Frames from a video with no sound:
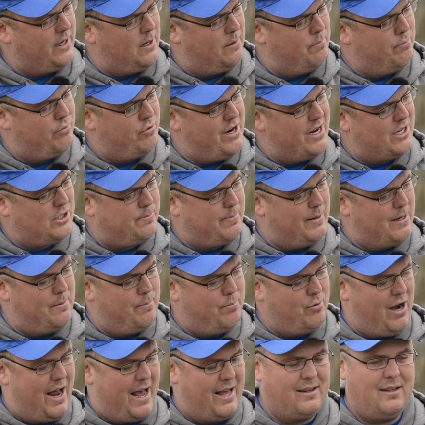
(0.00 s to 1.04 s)
compressed bit of
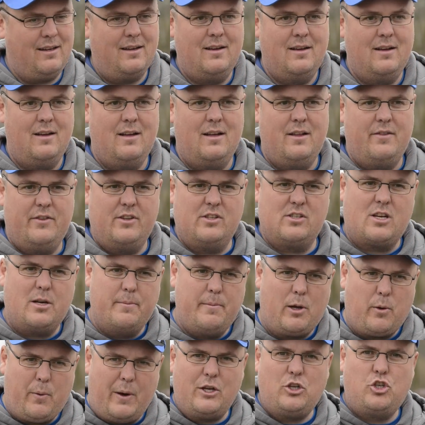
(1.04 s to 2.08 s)
bread that's going to
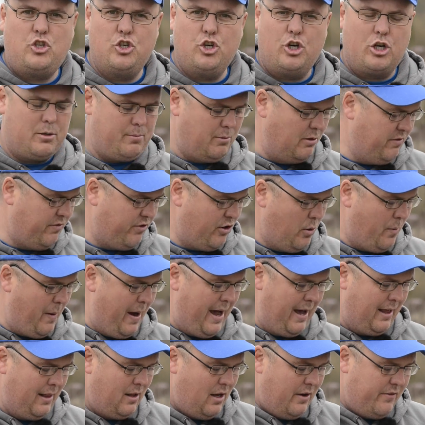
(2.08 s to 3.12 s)
be quite durable for a
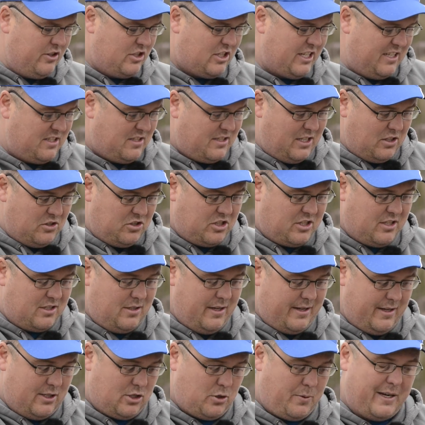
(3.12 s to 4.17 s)
while. Obviously it's
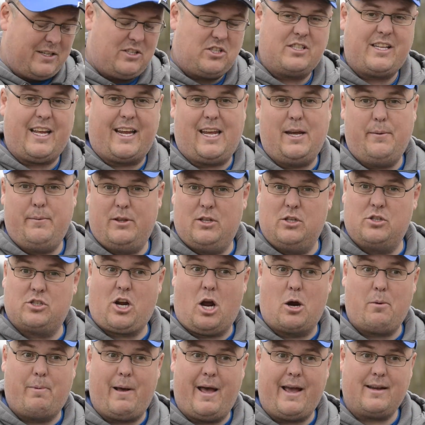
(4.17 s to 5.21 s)
quite sticky with the
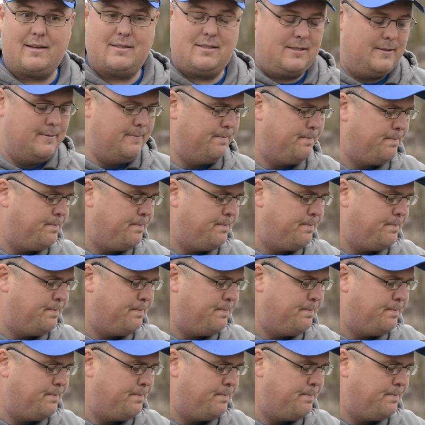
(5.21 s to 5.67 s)
Scopex,